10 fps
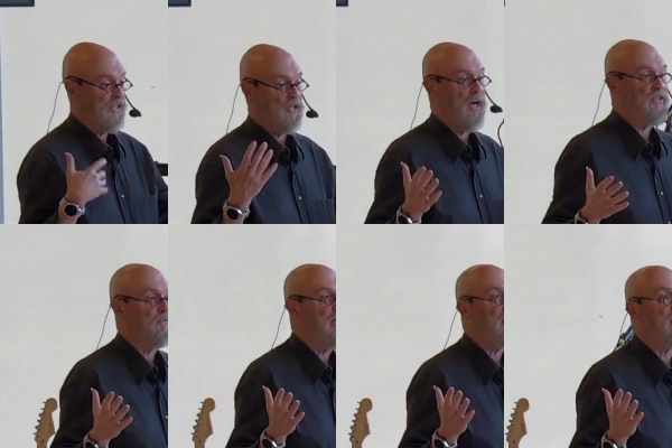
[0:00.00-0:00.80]

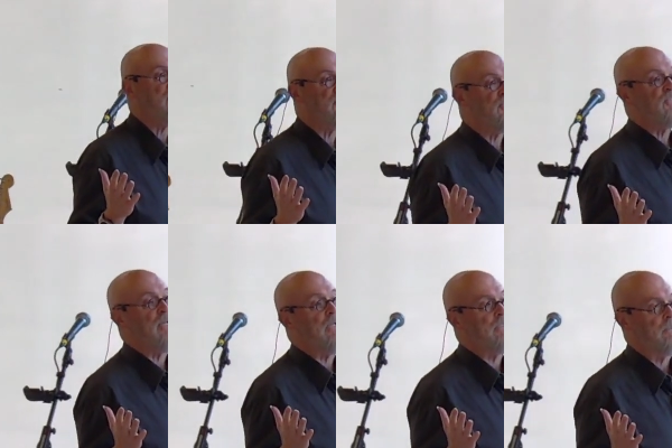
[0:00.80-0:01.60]
God's made this
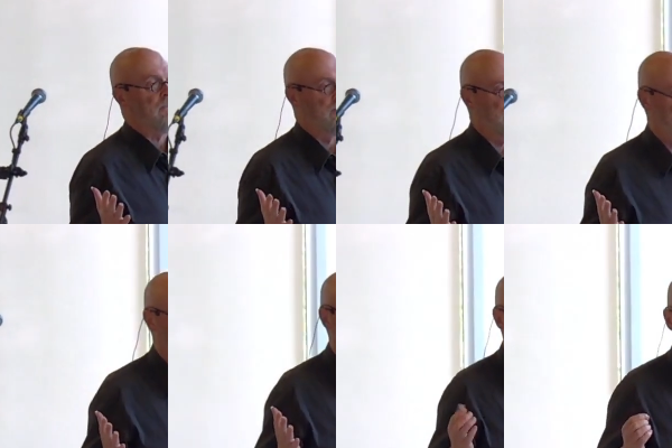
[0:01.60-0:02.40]
thing
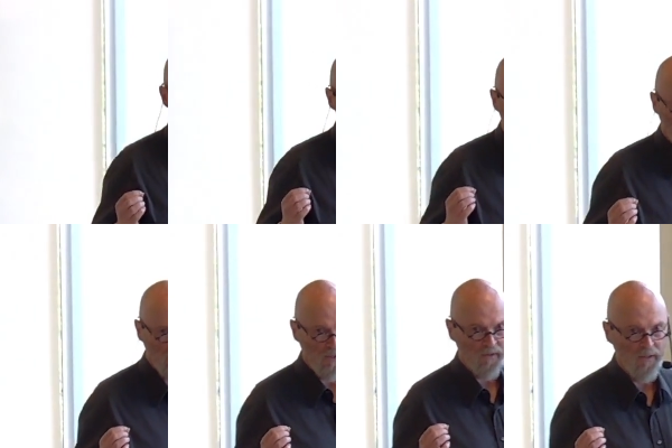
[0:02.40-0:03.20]

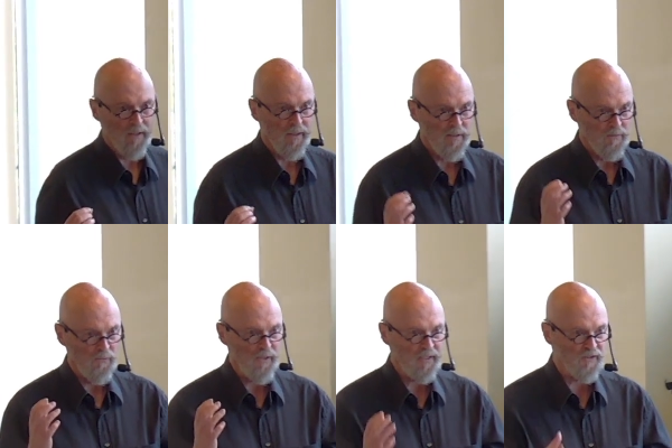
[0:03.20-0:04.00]
where
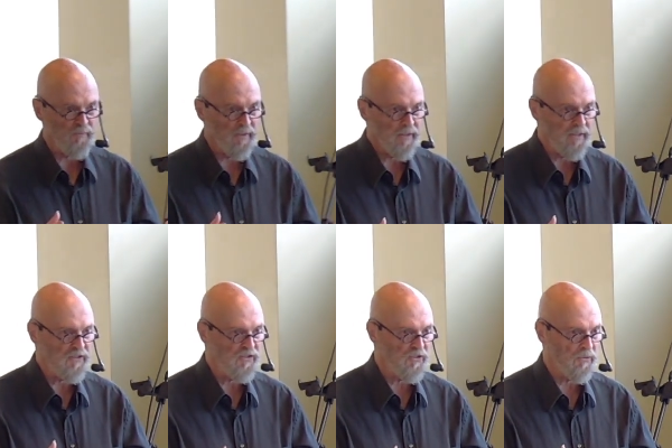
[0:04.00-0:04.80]
we
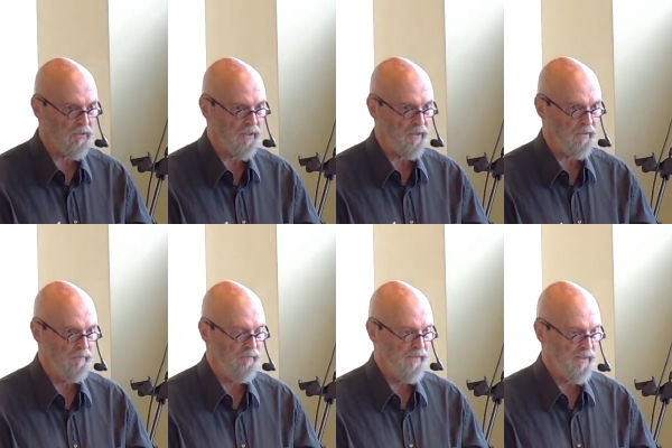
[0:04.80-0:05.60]
experience joy
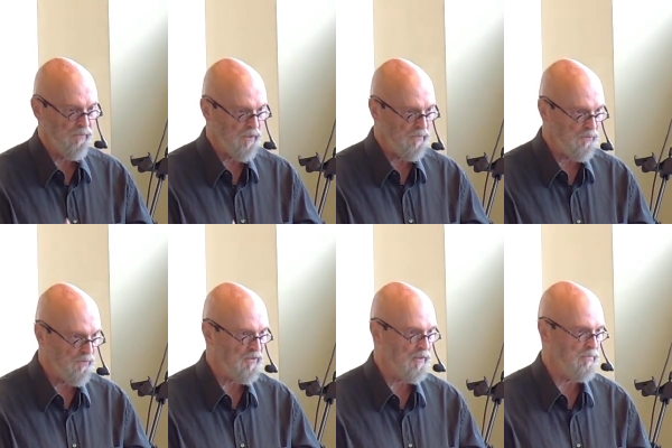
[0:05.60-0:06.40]
when we're
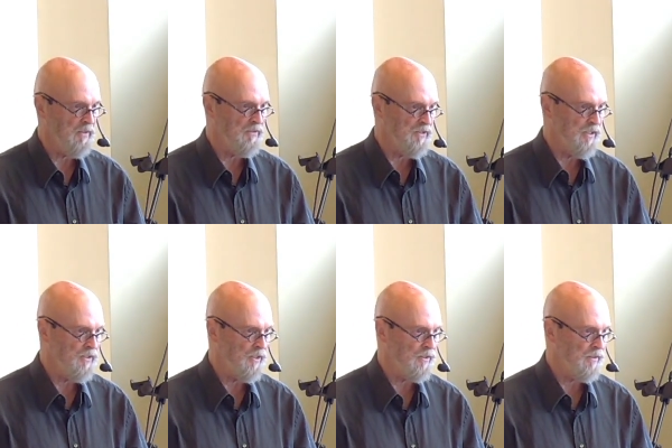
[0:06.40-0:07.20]
with our brothers and
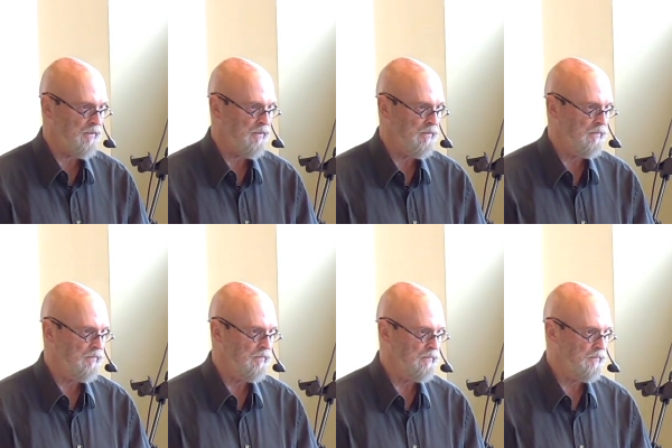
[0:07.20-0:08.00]
sisters.
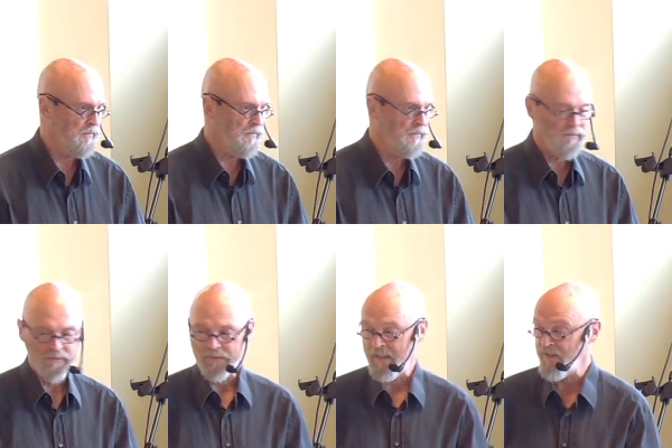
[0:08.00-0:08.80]

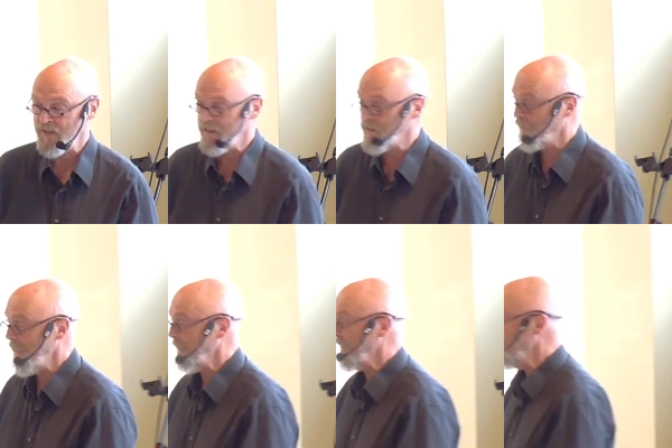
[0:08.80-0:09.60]
It's just great.